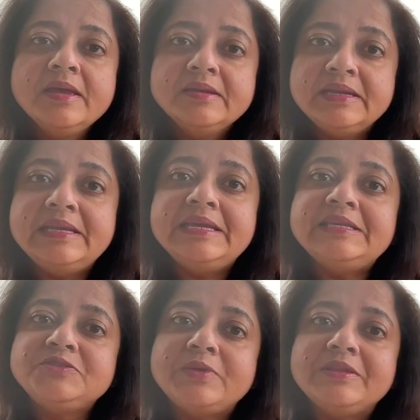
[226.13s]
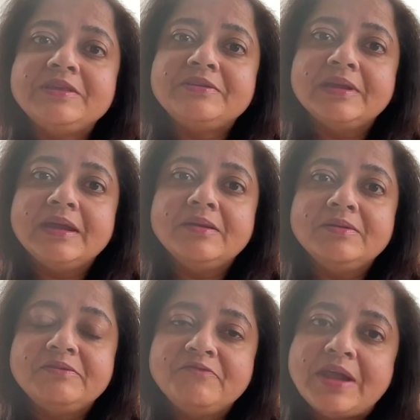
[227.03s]
released when
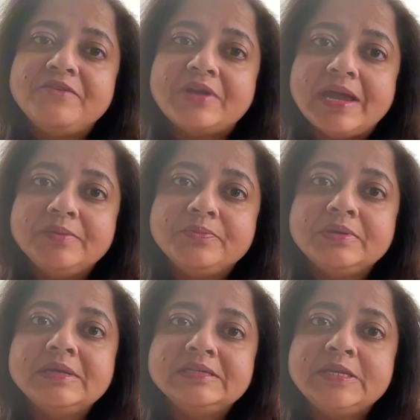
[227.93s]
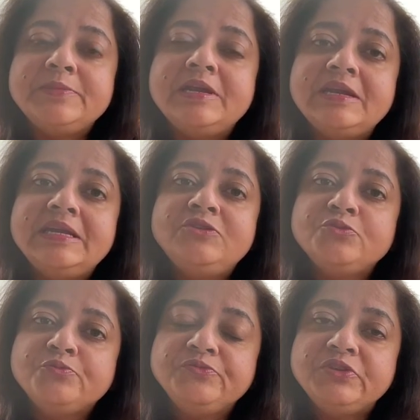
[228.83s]
ripe. Similarly,
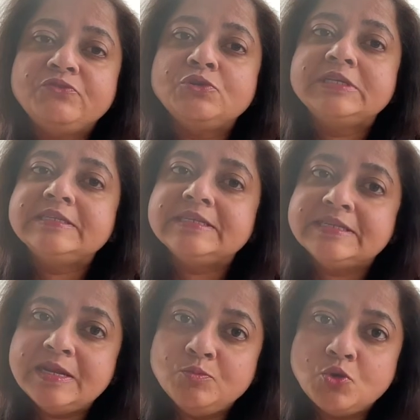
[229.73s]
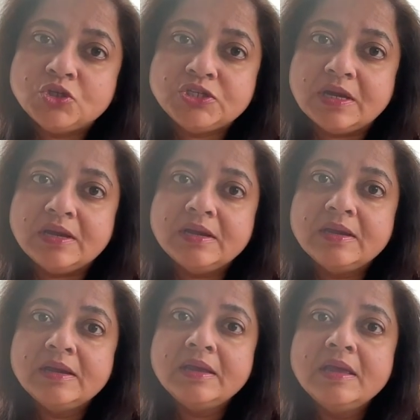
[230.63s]
devotees attain moksha.
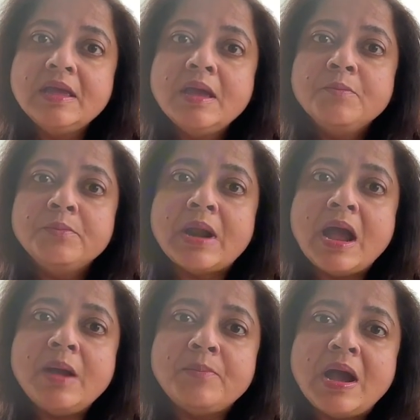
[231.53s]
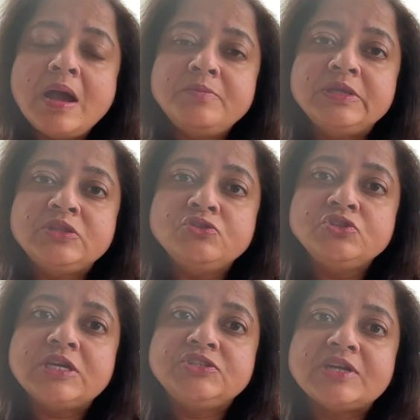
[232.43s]

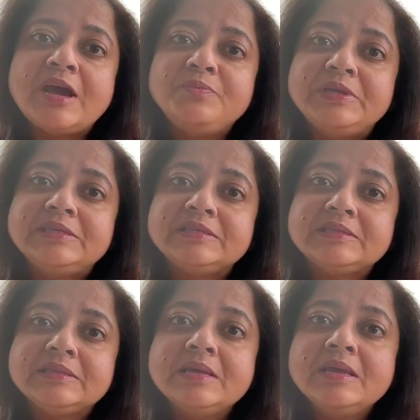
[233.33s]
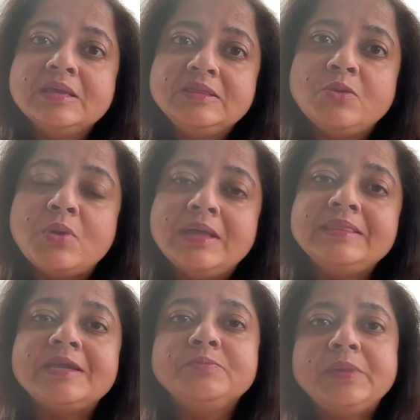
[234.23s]
Mahamrityunjaya Jap is the one
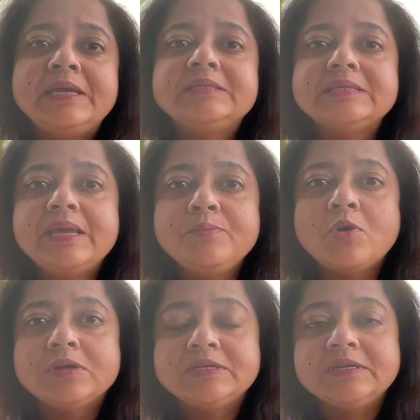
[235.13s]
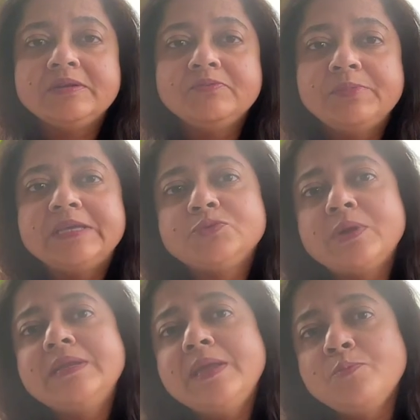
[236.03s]
that makes
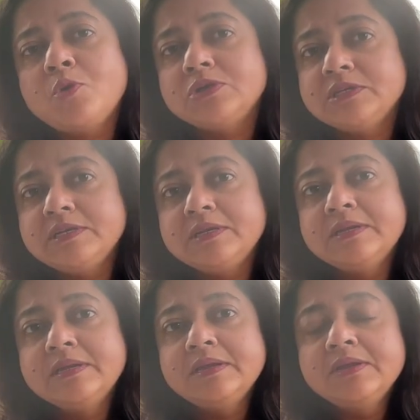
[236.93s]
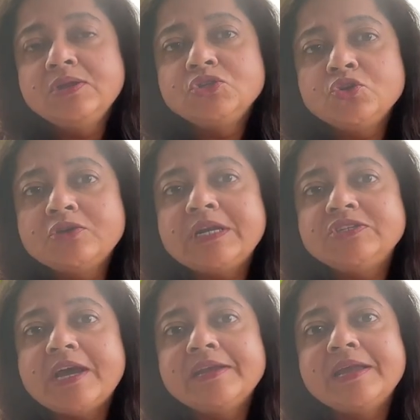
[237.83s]
one immortal.
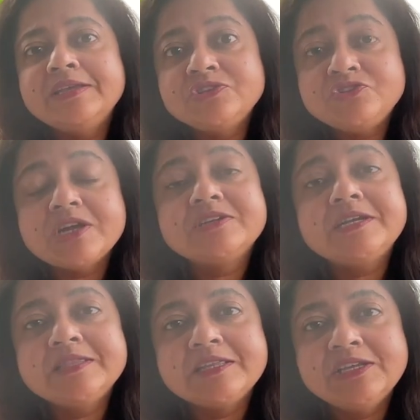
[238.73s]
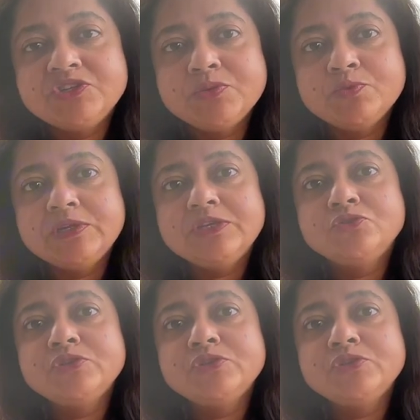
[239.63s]
Shukracharya instructed Dadhichi Muni to